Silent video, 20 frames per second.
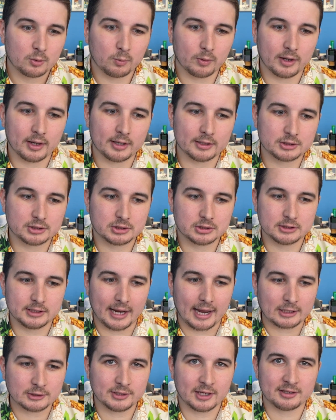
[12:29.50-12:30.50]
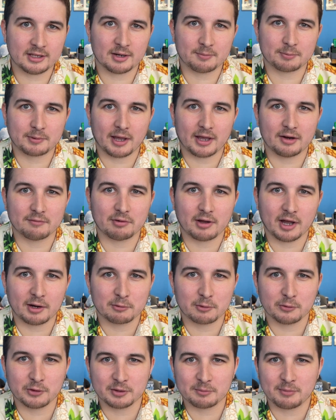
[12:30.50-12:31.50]
which he actually ended up kind of high
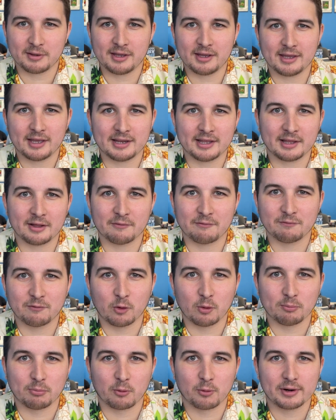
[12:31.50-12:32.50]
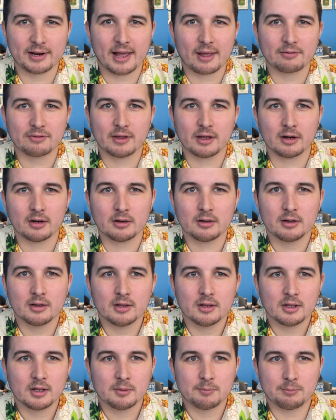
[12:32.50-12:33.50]
rolling me, getting a full board out there.
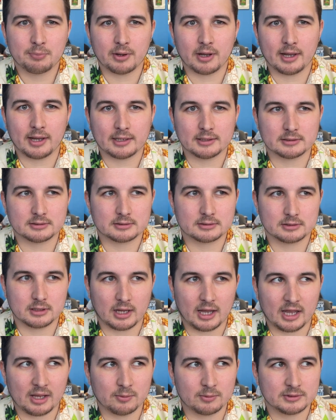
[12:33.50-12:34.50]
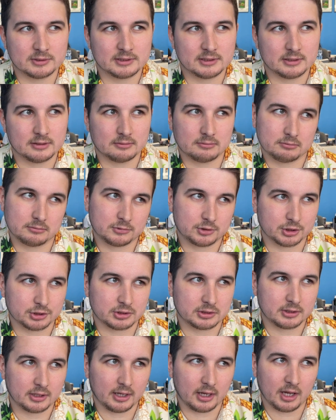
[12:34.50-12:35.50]
But I was
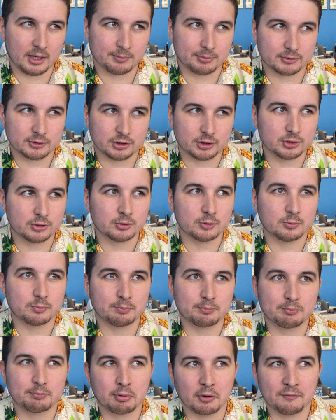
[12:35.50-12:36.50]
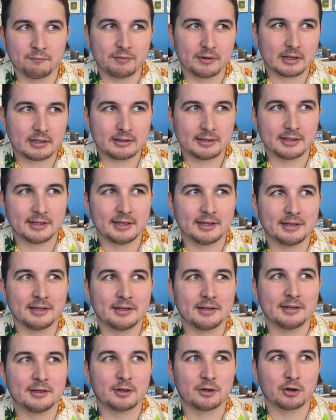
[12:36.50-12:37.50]
just able to
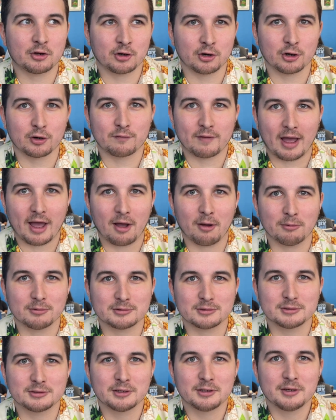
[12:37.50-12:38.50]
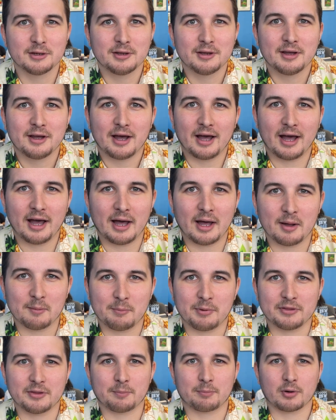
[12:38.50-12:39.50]
perfectly curve out.
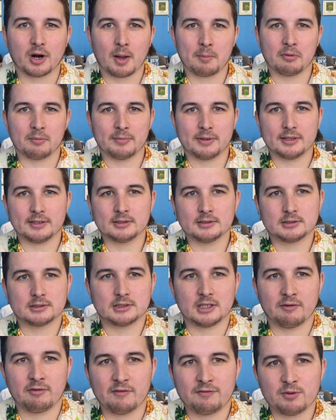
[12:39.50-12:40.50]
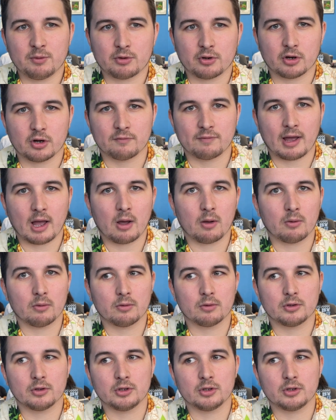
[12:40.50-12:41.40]
But the problem is, even if you curve out,